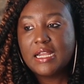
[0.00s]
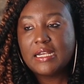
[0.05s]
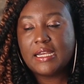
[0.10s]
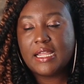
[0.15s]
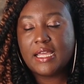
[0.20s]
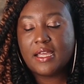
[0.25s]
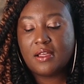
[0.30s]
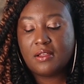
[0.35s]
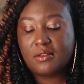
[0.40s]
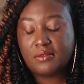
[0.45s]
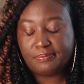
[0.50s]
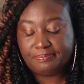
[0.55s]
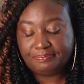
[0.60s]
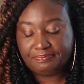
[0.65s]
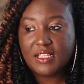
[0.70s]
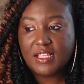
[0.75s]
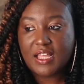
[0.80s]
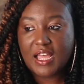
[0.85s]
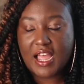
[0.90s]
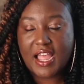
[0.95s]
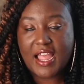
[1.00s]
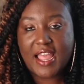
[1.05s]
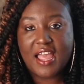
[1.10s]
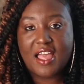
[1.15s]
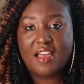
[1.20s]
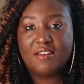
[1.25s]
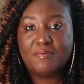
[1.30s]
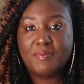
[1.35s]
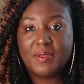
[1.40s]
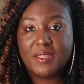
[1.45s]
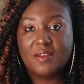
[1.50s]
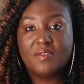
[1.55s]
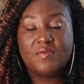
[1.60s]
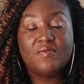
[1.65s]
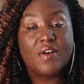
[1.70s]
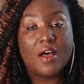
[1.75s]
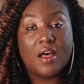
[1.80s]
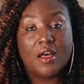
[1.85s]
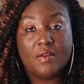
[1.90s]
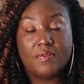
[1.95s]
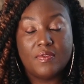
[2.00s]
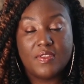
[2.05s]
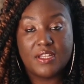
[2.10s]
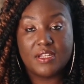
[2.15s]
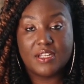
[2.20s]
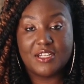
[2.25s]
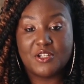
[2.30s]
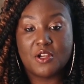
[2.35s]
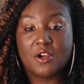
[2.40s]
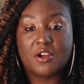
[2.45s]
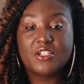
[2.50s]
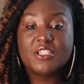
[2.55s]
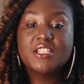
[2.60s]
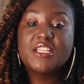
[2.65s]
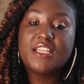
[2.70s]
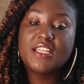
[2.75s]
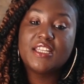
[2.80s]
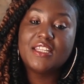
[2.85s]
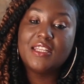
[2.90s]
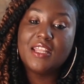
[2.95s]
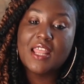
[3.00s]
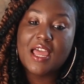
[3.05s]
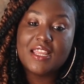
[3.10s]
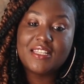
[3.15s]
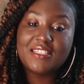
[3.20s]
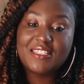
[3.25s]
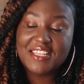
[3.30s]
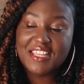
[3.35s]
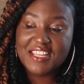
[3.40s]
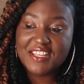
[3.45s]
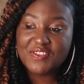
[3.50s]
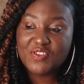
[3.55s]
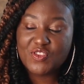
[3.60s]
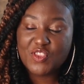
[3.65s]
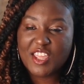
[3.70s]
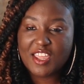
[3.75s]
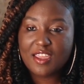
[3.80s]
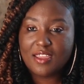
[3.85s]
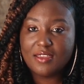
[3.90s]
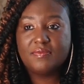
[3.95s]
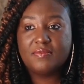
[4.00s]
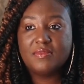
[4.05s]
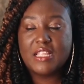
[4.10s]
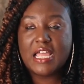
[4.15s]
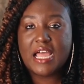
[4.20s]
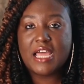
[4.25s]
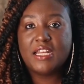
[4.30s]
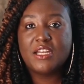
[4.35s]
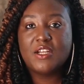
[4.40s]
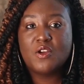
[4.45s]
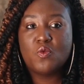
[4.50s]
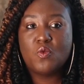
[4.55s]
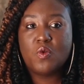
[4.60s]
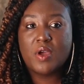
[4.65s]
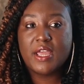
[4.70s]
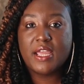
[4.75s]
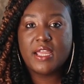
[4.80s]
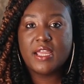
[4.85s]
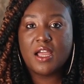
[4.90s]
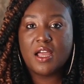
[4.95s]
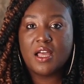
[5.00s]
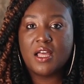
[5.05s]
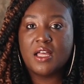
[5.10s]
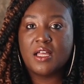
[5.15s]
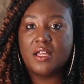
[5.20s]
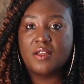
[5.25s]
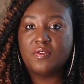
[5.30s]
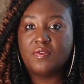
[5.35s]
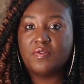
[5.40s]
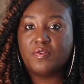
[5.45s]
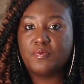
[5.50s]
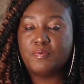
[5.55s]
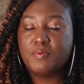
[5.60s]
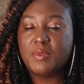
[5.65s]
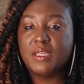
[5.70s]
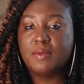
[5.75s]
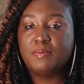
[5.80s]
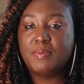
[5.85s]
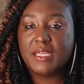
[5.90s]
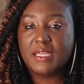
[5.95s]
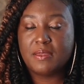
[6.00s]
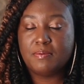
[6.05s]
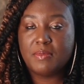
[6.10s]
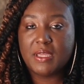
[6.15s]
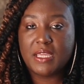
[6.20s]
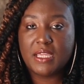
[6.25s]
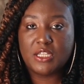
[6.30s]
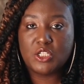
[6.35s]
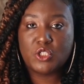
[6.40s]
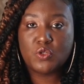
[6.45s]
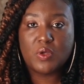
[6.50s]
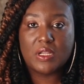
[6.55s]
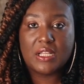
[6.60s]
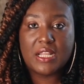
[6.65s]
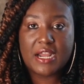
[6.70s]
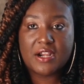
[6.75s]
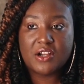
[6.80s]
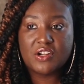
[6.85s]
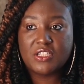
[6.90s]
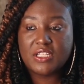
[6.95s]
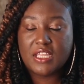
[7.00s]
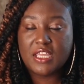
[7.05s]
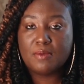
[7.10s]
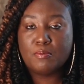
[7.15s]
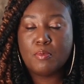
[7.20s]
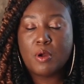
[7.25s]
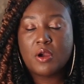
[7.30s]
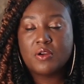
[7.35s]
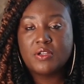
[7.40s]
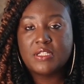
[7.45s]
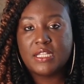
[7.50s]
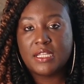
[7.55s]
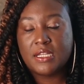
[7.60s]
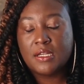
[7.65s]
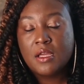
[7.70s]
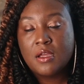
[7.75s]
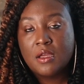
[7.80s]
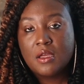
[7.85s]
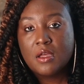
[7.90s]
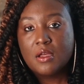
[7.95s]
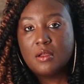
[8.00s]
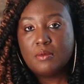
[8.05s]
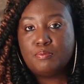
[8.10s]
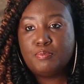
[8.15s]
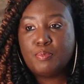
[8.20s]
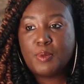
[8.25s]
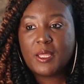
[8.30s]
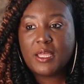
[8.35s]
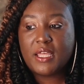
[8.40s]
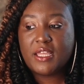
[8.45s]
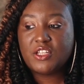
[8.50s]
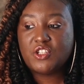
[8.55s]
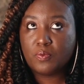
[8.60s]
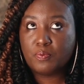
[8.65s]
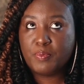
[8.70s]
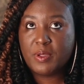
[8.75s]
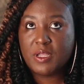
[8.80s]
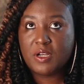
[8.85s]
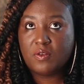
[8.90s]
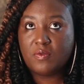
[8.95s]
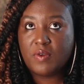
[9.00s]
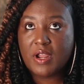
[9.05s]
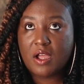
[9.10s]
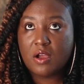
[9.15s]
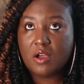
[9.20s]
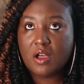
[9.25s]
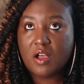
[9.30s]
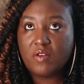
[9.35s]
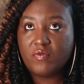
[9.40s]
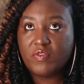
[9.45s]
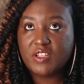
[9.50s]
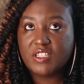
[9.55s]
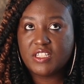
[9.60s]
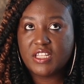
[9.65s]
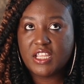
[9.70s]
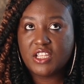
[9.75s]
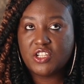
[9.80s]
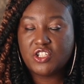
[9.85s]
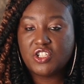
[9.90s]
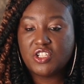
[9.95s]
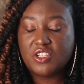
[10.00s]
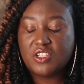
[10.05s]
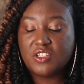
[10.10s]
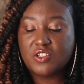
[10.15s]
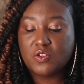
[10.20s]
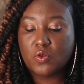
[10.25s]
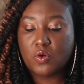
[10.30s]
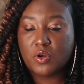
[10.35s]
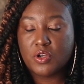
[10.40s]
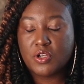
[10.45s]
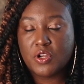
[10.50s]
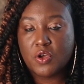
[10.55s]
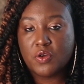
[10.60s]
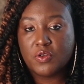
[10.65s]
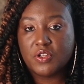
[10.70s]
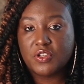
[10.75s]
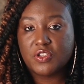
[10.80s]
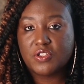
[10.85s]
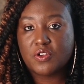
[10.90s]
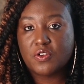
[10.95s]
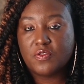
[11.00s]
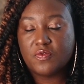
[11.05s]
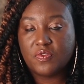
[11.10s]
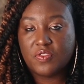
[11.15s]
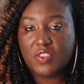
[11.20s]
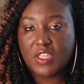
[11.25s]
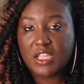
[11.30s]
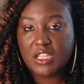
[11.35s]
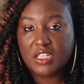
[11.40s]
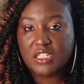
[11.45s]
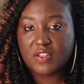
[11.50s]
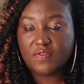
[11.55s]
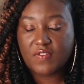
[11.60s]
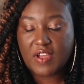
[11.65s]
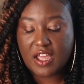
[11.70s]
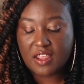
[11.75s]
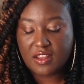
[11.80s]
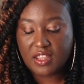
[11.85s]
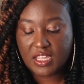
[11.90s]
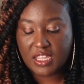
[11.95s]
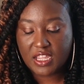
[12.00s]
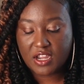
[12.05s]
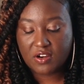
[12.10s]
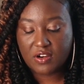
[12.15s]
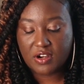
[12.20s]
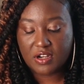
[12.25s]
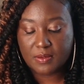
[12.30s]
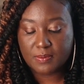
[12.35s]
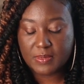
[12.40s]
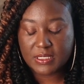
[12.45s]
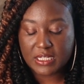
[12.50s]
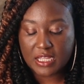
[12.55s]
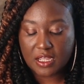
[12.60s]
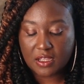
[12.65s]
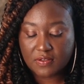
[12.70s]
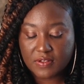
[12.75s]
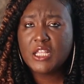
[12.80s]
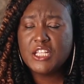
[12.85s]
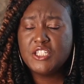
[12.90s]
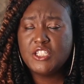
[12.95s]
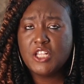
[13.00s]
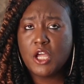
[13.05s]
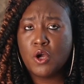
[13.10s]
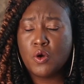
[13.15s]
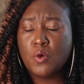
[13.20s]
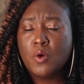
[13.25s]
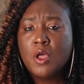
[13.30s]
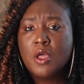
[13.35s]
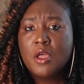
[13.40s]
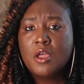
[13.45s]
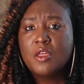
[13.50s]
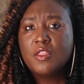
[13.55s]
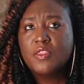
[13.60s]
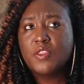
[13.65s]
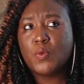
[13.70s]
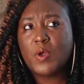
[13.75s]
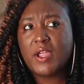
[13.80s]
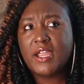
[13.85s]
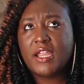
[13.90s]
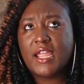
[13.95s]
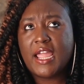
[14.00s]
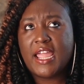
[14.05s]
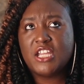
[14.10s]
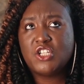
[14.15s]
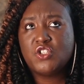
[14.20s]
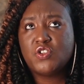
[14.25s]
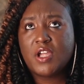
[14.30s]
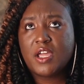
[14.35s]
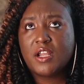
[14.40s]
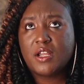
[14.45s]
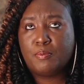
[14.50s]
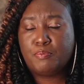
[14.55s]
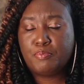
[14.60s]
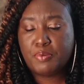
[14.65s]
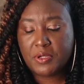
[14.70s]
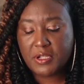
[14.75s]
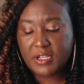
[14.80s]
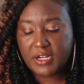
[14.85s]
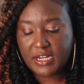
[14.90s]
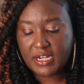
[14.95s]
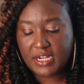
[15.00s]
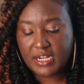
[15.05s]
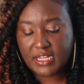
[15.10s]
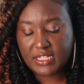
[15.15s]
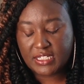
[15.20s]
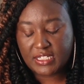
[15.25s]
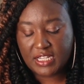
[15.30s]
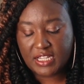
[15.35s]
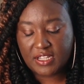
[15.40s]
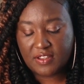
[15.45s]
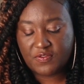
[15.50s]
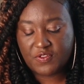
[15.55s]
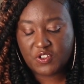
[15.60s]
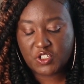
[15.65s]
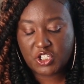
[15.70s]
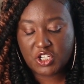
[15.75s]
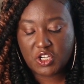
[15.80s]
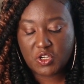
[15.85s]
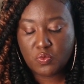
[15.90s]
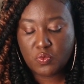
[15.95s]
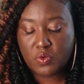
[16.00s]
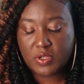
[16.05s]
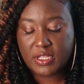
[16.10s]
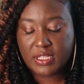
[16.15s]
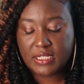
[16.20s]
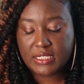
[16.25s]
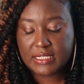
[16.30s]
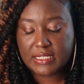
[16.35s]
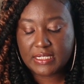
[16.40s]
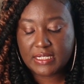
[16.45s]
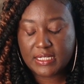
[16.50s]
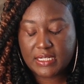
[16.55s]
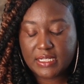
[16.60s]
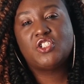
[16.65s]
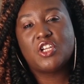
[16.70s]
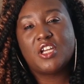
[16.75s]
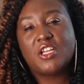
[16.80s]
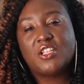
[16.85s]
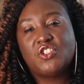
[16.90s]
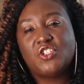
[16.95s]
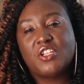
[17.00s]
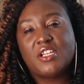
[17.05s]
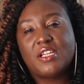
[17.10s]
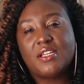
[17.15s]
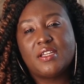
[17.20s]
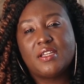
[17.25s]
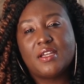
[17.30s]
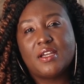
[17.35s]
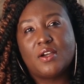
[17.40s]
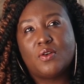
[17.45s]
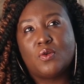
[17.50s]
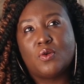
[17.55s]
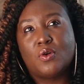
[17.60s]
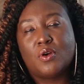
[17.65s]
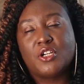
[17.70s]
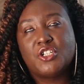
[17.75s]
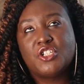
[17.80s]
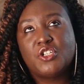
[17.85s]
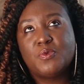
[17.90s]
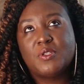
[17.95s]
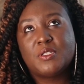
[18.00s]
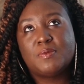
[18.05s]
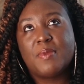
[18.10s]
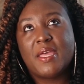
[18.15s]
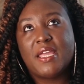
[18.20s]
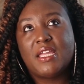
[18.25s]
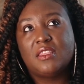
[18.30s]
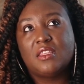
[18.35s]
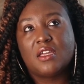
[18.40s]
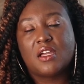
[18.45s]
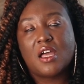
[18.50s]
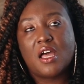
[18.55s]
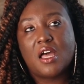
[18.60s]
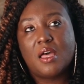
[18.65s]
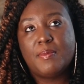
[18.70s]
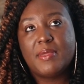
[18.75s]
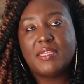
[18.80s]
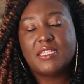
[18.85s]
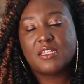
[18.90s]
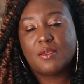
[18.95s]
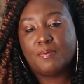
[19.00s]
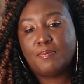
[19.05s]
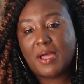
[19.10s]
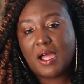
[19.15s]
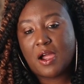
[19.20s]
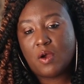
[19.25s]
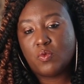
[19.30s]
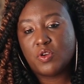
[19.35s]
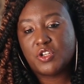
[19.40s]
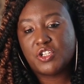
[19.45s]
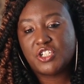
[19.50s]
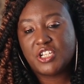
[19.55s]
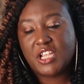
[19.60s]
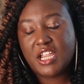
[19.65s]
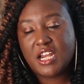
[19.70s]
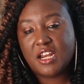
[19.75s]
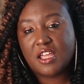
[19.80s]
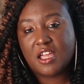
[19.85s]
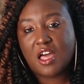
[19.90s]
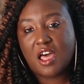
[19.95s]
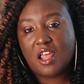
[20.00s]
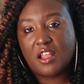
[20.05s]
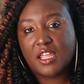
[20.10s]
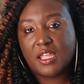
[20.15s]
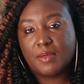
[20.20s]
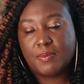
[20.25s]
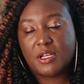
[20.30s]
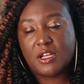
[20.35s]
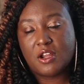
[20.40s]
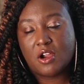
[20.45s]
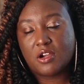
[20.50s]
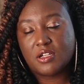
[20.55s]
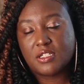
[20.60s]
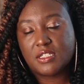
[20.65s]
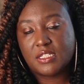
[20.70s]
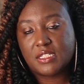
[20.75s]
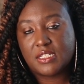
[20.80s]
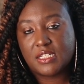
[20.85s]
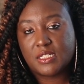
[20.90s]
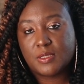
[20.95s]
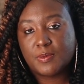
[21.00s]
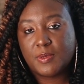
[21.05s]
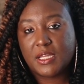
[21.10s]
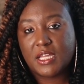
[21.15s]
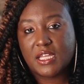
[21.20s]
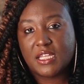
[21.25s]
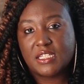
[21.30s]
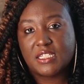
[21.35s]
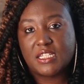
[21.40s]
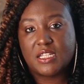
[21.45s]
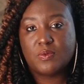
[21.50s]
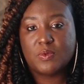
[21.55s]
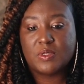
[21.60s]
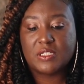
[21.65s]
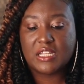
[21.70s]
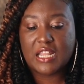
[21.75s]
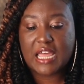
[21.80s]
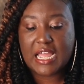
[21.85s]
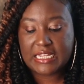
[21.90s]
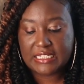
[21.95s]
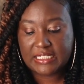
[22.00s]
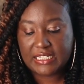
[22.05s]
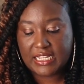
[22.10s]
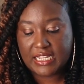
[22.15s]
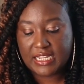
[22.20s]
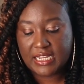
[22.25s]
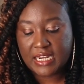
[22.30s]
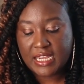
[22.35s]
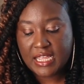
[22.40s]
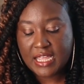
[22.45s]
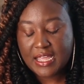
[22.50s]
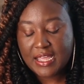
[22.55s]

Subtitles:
Now, I have been involved in a dark-skinned, light-skinned thing, not in a way of me being mean to a lighter-skinned person, but been around conversations or noticed certain things of how they carry themselves. So the way Adriana put it is, if she was judging or she was making the comments about Rashid and calling him a narcissist because he was light-skinned,